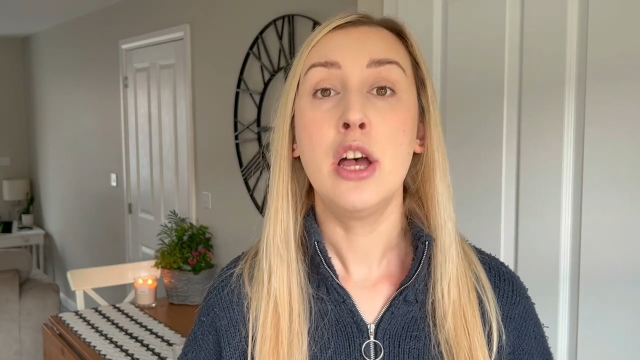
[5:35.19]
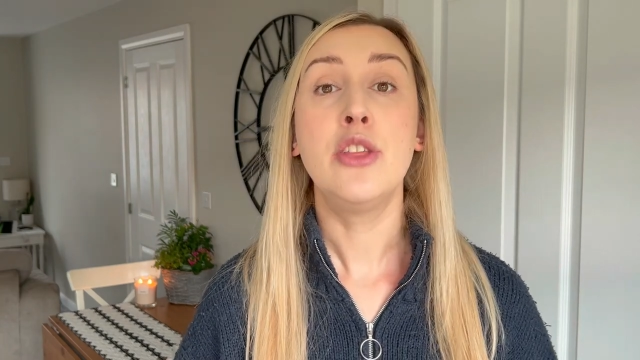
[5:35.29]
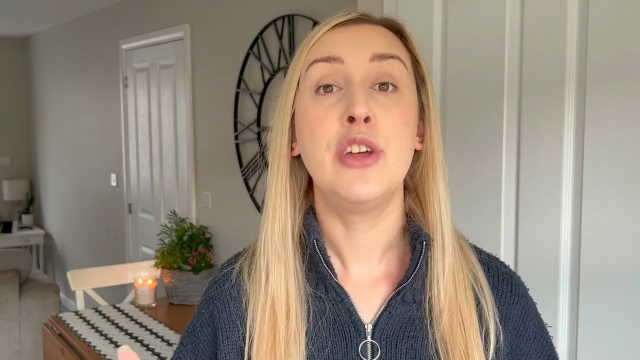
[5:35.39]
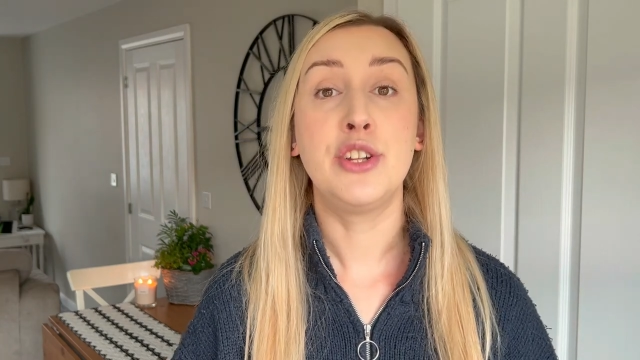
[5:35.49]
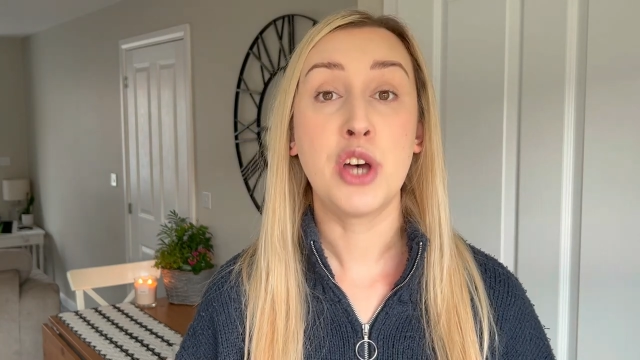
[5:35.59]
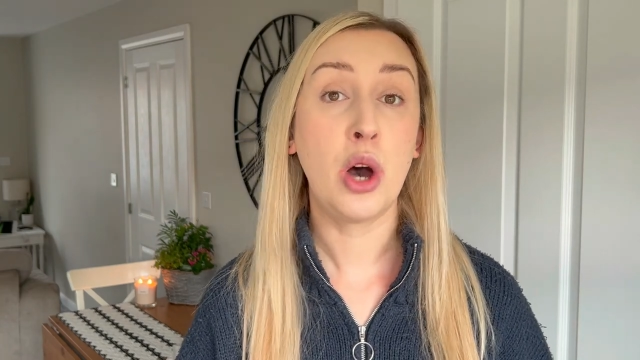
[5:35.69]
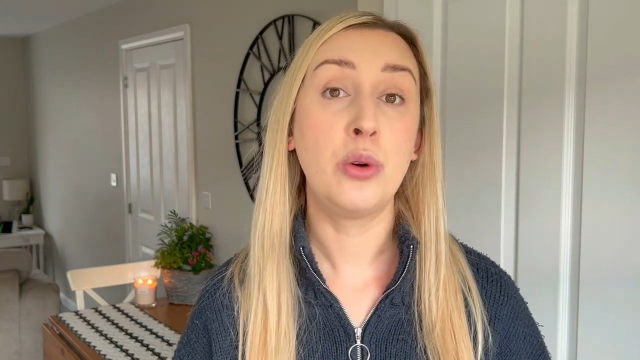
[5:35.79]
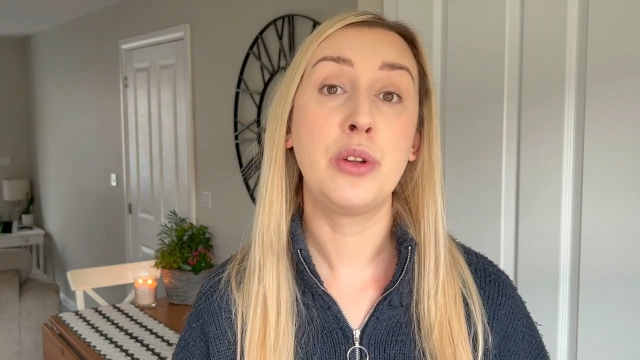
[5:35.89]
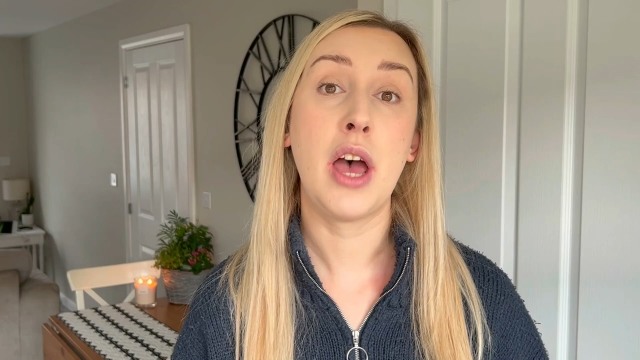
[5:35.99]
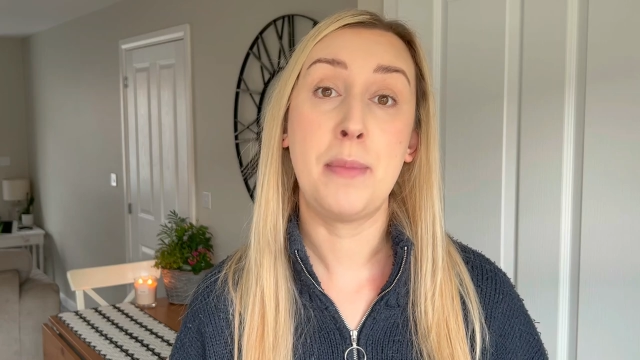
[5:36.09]
they
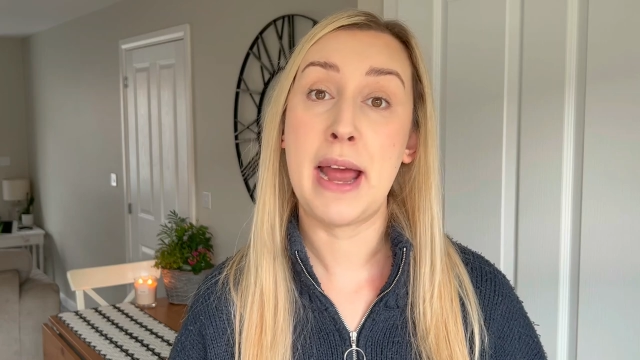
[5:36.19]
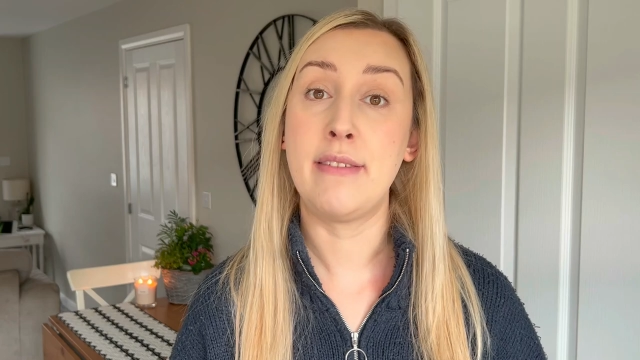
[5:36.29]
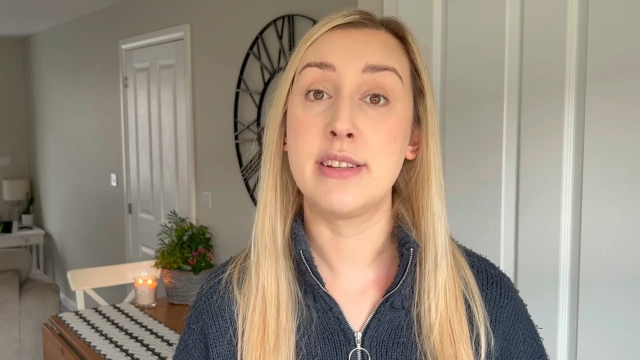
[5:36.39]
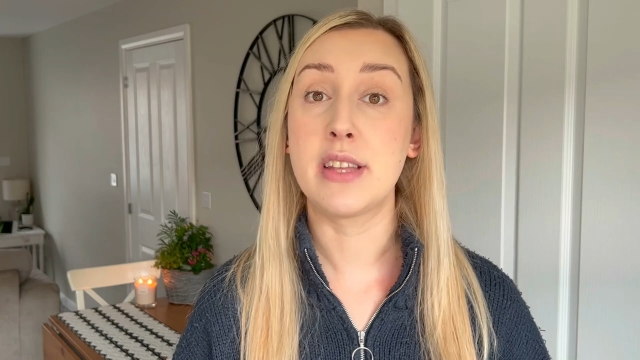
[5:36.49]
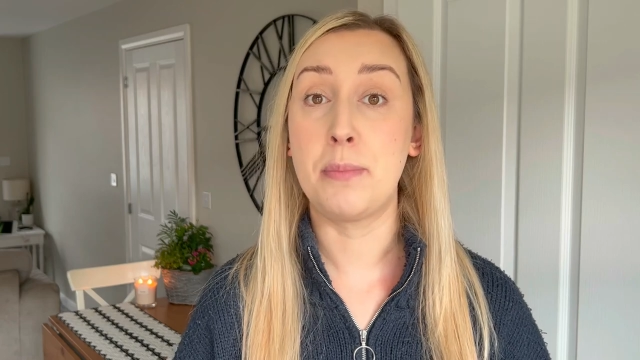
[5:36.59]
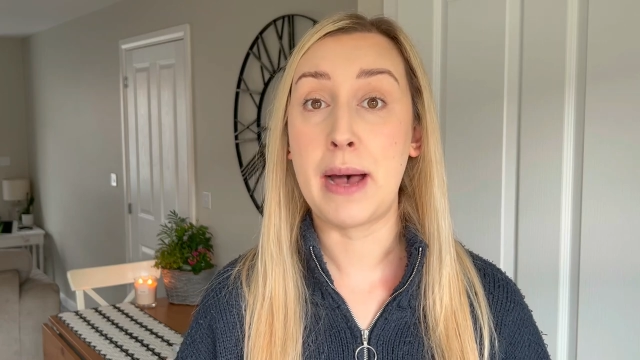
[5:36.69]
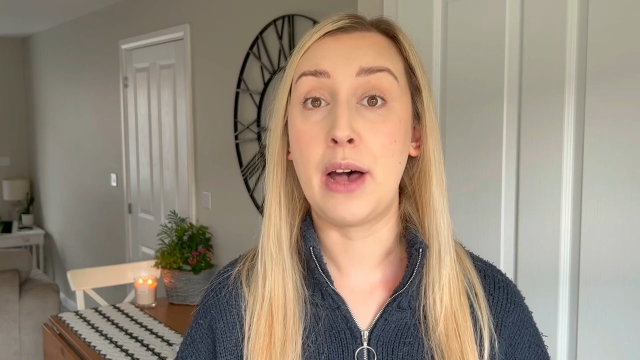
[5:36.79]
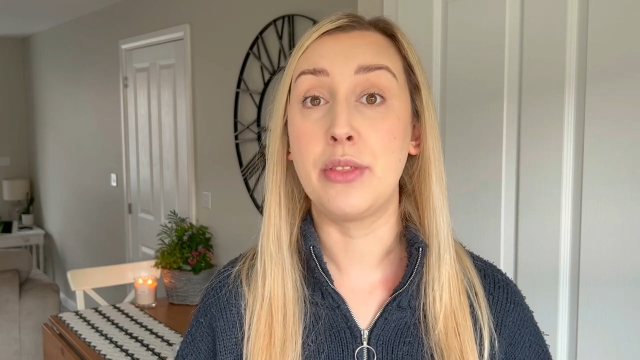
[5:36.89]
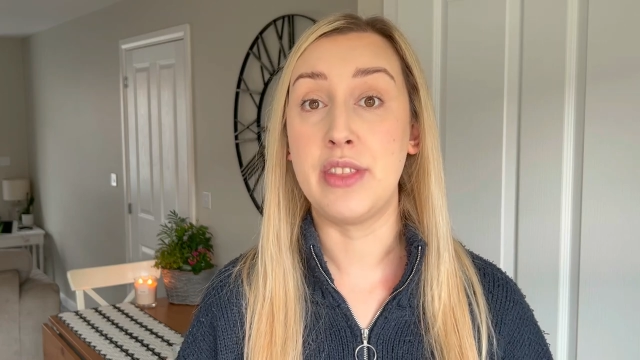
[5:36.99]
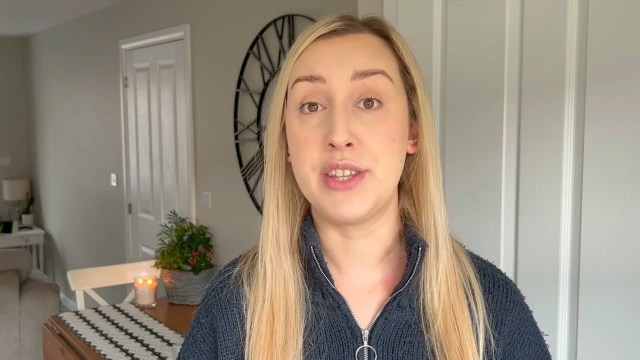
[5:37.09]
told her parents
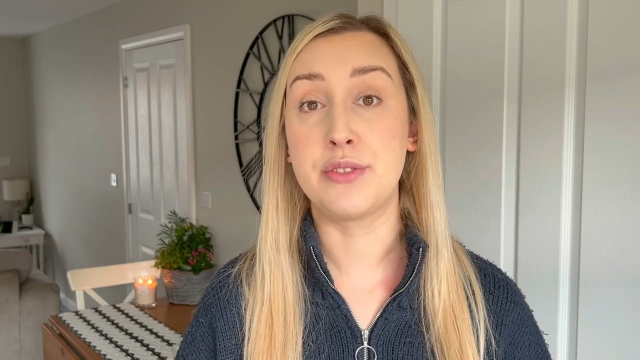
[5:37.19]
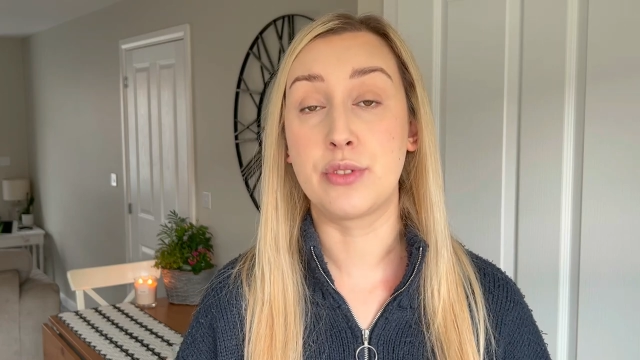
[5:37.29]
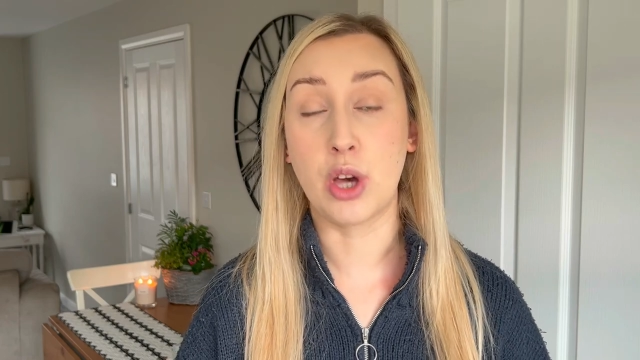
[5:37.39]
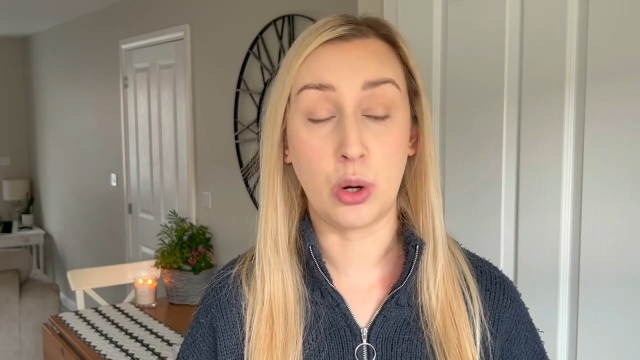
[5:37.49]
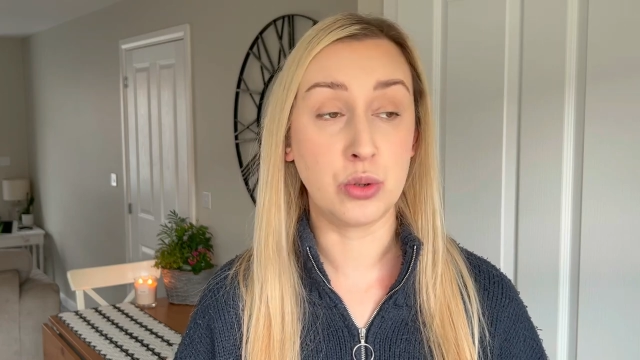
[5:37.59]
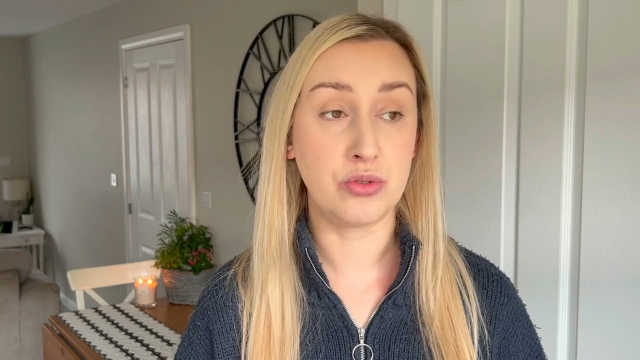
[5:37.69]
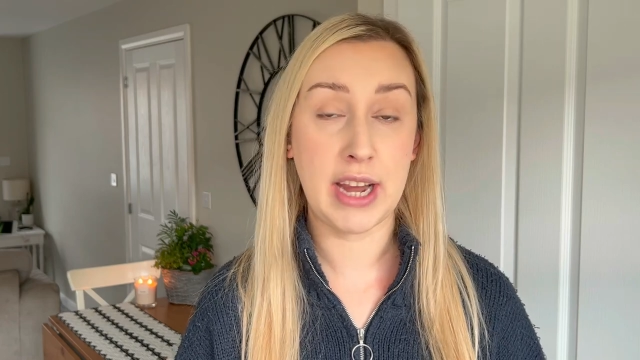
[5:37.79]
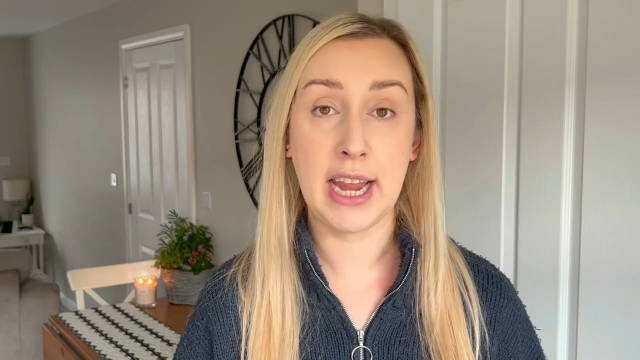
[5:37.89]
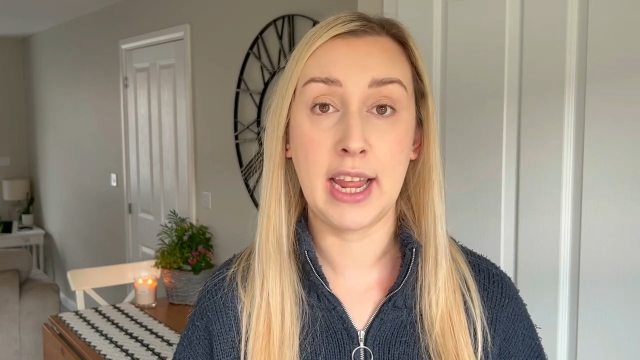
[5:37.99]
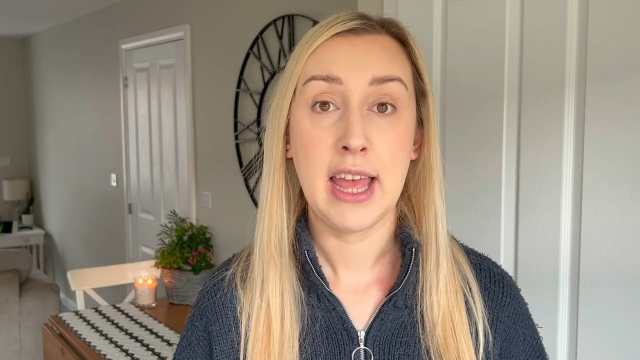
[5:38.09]
about this gold
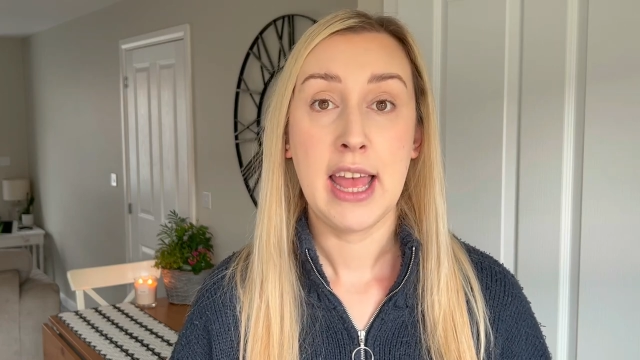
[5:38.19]
ring